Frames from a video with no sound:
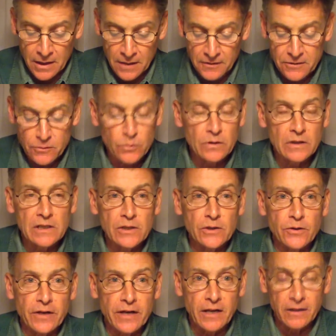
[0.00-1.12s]
This will
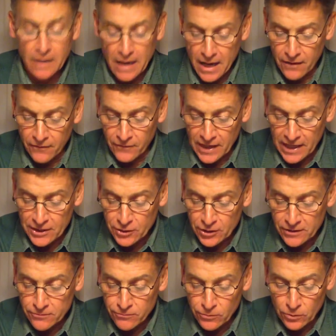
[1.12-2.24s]
include
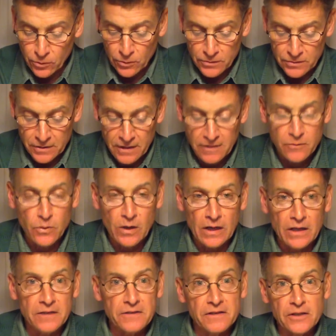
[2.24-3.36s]
NFHS rules as well
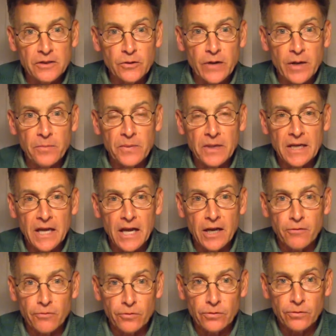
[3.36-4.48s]
as the new MPA
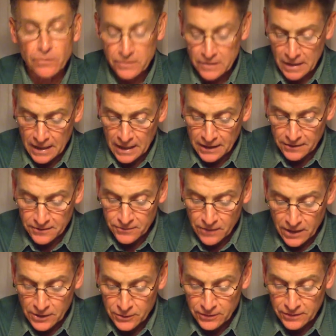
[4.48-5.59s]
rules and
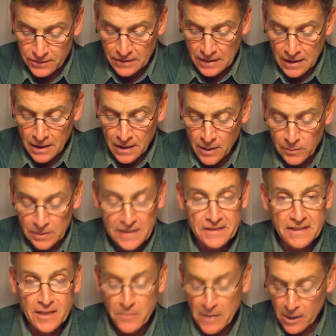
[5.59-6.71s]
instructions. Please
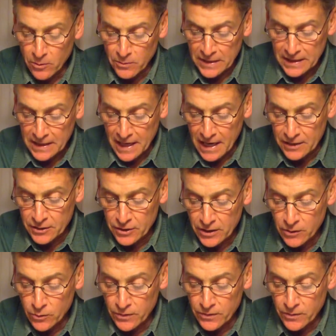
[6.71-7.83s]
email me at
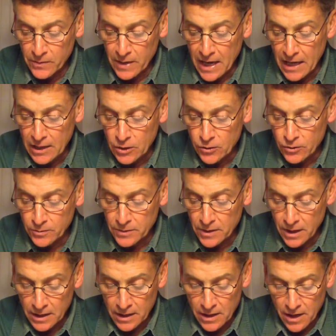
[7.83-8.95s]

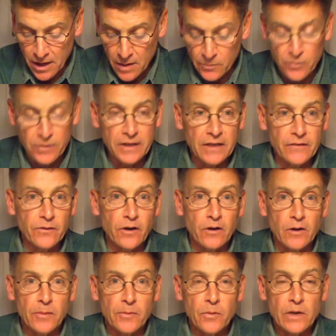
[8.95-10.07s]
jwitham@unum.com with any
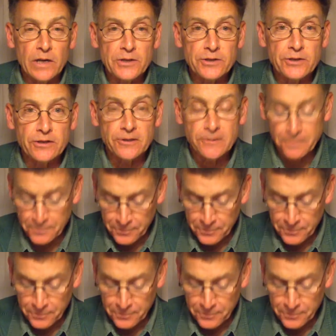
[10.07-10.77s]
follow-up questions.